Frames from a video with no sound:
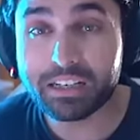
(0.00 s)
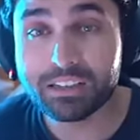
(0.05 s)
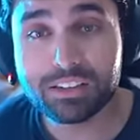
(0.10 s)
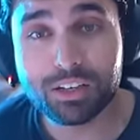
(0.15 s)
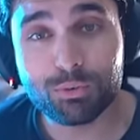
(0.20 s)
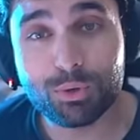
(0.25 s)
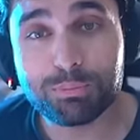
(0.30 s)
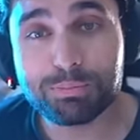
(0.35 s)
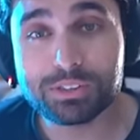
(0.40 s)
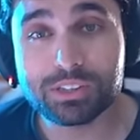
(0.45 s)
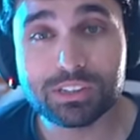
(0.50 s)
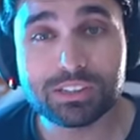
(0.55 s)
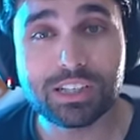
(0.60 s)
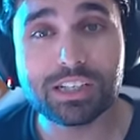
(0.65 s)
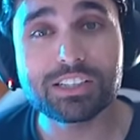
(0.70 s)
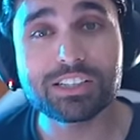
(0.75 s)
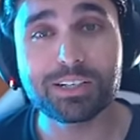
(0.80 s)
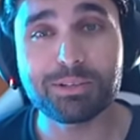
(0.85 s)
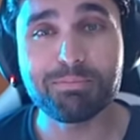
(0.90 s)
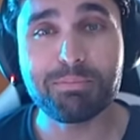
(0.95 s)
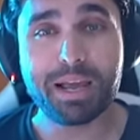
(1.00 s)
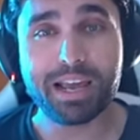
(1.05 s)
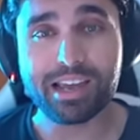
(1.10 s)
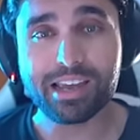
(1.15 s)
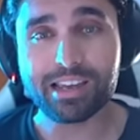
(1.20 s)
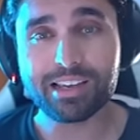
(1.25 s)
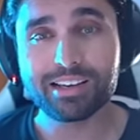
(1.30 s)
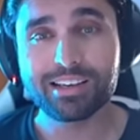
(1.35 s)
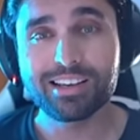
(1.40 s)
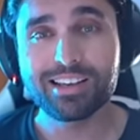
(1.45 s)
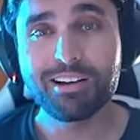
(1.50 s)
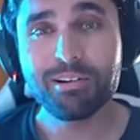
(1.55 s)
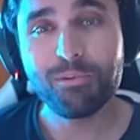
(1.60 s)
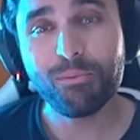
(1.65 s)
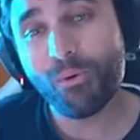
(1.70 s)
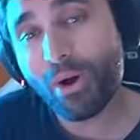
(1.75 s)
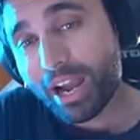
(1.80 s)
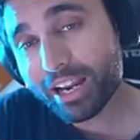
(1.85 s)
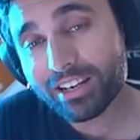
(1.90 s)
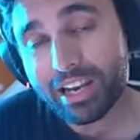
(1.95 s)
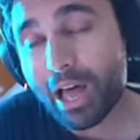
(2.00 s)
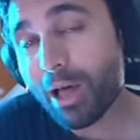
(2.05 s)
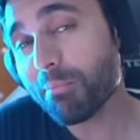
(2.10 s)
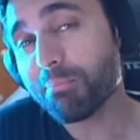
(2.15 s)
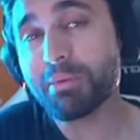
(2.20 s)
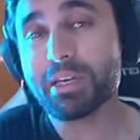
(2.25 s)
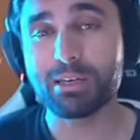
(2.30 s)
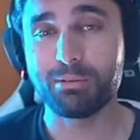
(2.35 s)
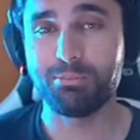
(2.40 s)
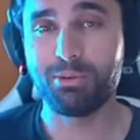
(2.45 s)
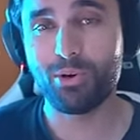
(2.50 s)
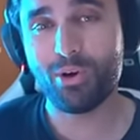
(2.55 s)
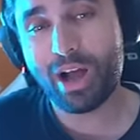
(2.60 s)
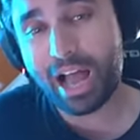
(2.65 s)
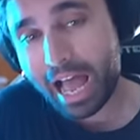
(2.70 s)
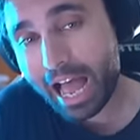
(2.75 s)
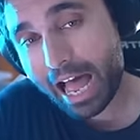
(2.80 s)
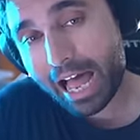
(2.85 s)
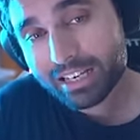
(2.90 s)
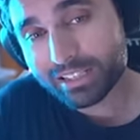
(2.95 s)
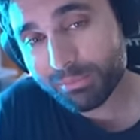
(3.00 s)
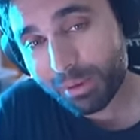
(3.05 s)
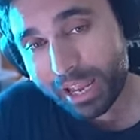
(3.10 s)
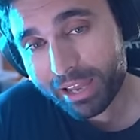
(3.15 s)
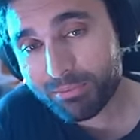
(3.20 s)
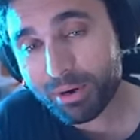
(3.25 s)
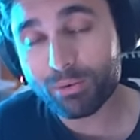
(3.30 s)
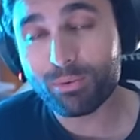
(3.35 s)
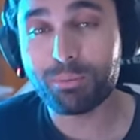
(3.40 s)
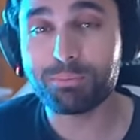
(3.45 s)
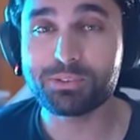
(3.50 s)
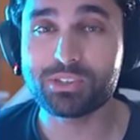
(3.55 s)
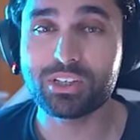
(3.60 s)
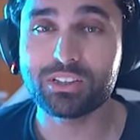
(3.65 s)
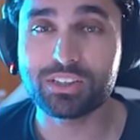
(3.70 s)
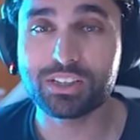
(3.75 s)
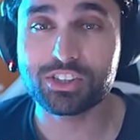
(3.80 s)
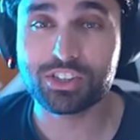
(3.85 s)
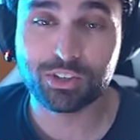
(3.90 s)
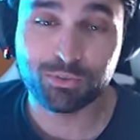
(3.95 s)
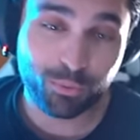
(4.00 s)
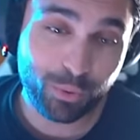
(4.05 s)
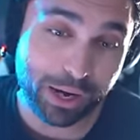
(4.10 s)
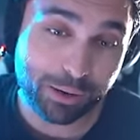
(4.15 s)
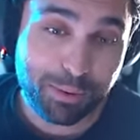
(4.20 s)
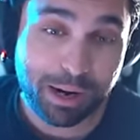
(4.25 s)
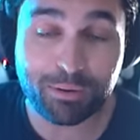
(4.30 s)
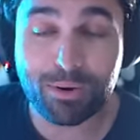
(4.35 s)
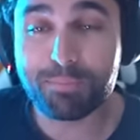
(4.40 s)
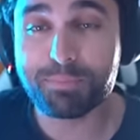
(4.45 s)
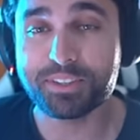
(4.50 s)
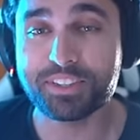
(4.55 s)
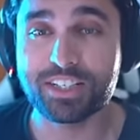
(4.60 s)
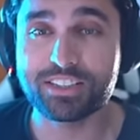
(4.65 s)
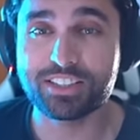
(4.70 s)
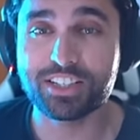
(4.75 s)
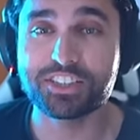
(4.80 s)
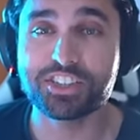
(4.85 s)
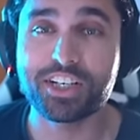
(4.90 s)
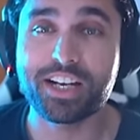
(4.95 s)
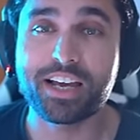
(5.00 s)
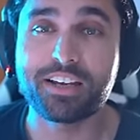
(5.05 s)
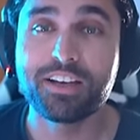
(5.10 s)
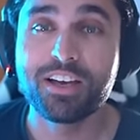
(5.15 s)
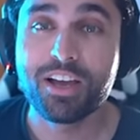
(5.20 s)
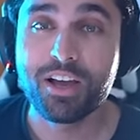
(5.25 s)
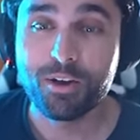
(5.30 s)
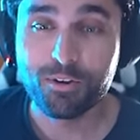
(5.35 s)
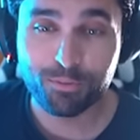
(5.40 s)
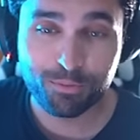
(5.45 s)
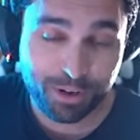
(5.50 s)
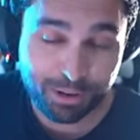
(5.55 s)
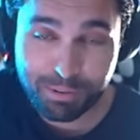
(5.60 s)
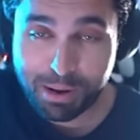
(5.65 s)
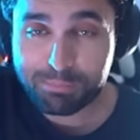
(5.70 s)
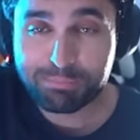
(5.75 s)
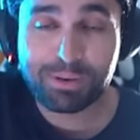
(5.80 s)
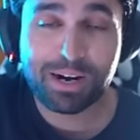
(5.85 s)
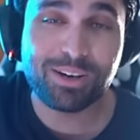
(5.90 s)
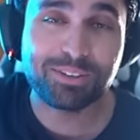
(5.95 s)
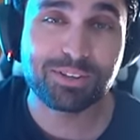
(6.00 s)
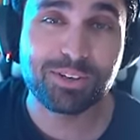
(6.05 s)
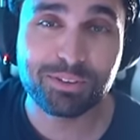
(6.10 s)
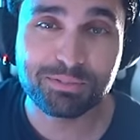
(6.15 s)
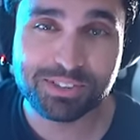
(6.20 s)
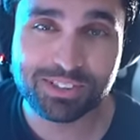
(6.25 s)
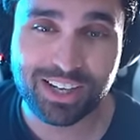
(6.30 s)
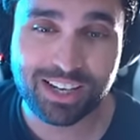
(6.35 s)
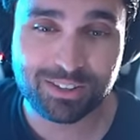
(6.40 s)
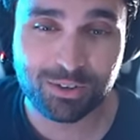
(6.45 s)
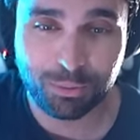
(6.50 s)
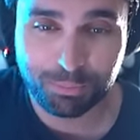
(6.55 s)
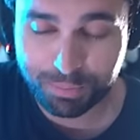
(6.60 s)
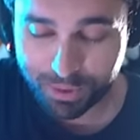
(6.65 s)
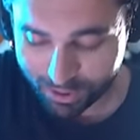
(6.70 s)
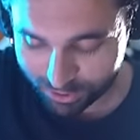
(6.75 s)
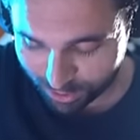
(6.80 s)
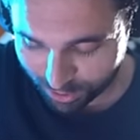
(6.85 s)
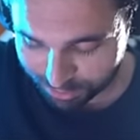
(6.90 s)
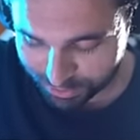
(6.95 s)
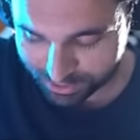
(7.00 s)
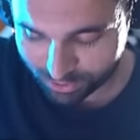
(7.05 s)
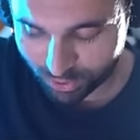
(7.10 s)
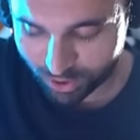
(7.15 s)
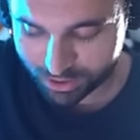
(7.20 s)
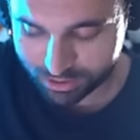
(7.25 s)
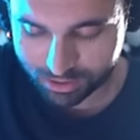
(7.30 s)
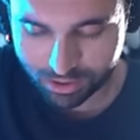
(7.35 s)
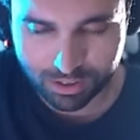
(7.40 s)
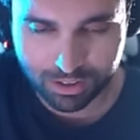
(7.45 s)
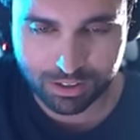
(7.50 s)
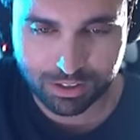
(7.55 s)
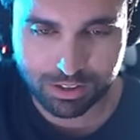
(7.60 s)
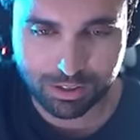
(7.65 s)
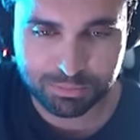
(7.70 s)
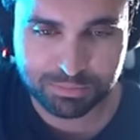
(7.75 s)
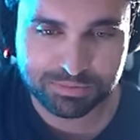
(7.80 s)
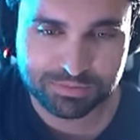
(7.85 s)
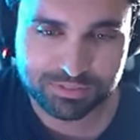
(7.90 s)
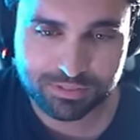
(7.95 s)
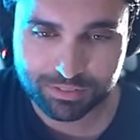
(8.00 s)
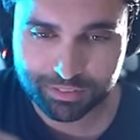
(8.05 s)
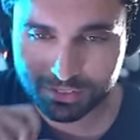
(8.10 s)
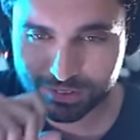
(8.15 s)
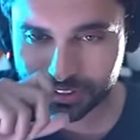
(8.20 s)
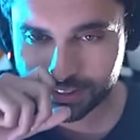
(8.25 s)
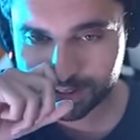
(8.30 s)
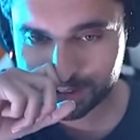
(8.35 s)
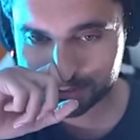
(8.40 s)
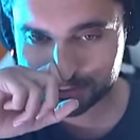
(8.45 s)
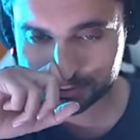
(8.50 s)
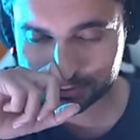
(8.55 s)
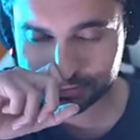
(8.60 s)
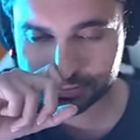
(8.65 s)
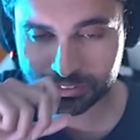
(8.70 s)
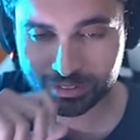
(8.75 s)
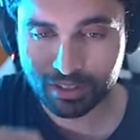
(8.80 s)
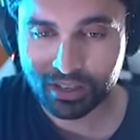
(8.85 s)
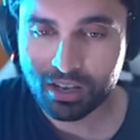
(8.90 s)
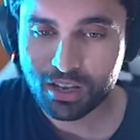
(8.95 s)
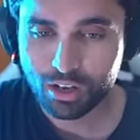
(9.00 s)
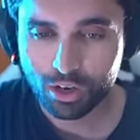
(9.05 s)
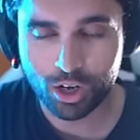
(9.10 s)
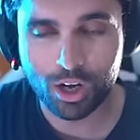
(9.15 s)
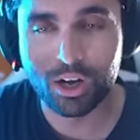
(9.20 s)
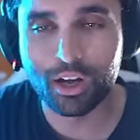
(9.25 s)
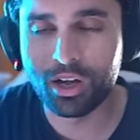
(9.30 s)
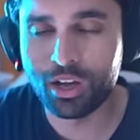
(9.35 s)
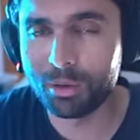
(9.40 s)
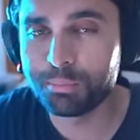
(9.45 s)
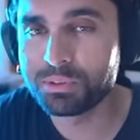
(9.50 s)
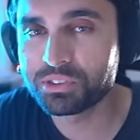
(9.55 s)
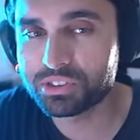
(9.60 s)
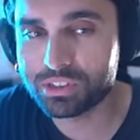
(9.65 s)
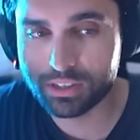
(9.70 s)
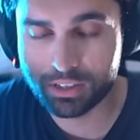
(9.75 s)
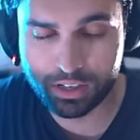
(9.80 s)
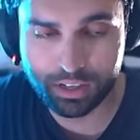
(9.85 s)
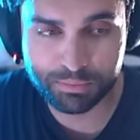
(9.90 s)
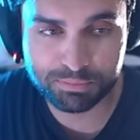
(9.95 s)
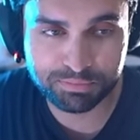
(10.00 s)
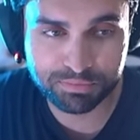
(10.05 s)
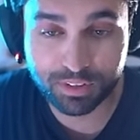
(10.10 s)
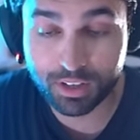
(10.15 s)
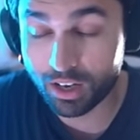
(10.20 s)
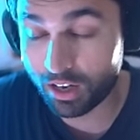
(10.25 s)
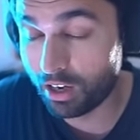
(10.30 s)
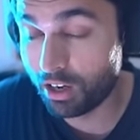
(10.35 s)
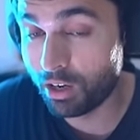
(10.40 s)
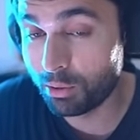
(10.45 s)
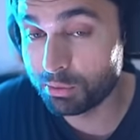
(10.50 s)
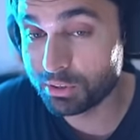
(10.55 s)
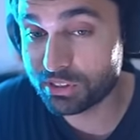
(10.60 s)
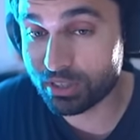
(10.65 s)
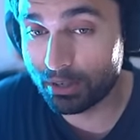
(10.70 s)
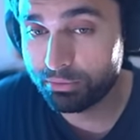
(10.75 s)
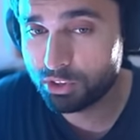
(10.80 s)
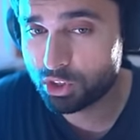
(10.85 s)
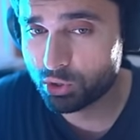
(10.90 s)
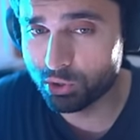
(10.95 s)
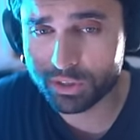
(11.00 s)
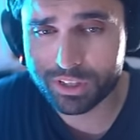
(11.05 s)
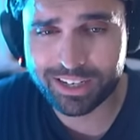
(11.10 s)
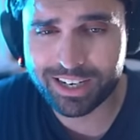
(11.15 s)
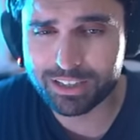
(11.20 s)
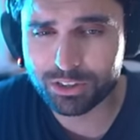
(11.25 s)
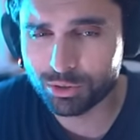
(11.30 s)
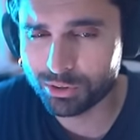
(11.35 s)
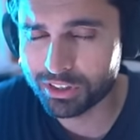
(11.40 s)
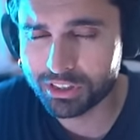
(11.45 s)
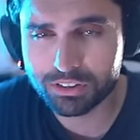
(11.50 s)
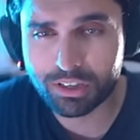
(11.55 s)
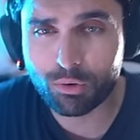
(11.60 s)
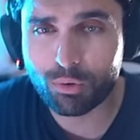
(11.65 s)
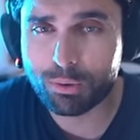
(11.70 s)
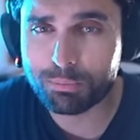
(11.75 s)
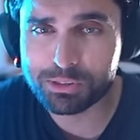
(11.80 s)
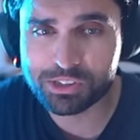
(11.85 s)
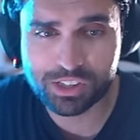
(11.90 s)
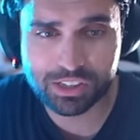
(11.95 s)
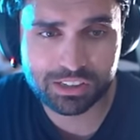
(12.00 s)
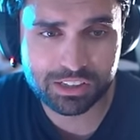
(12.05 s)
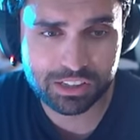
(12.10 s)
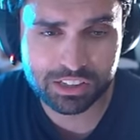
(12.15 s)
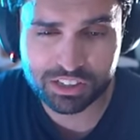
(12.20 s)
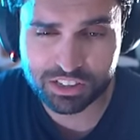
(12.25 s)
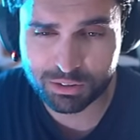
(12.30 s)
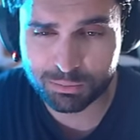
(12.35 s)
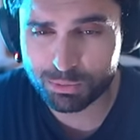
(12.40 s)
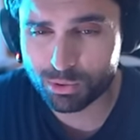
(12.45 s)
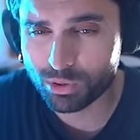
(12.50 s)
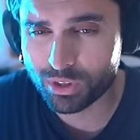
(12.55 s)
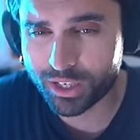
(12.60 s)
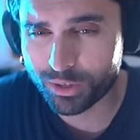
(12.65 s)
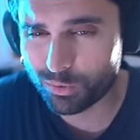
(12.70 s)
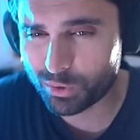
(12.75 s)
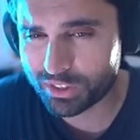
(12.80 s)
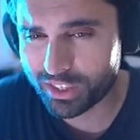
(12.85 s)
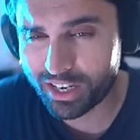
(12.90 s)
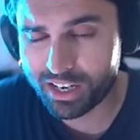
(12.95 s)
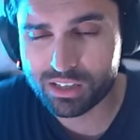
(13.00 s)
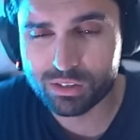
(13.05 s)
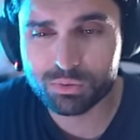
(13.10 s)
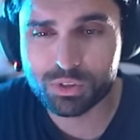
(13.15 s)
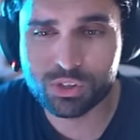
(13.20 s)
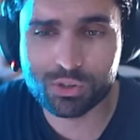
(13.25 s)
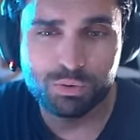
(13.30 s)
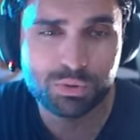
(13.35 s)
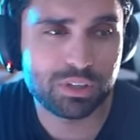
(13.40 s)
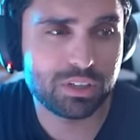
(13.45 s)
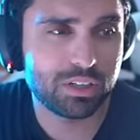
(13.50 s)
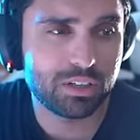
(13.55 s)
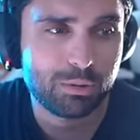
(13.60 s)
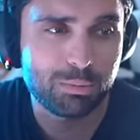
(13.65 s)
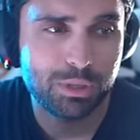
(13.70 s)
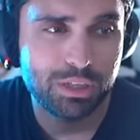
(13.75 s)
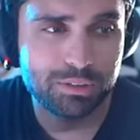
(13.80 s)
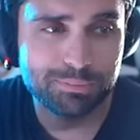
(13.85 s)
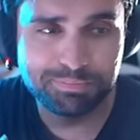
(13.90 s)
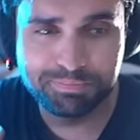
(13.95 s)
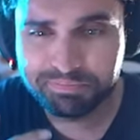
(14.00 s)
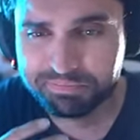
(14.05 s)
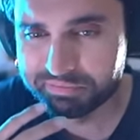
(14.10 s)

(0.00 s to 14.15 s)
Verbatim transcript: getting the representation, man. Why not me, bro? I demand my representation. Where my representation at? Where my brown homies at, though? Brown homies, bro. Oh. Uh, obviously, I'm uh, obviously, I'm joking. I don't need that representation, bro. Like, what the hell are you doing here, bro?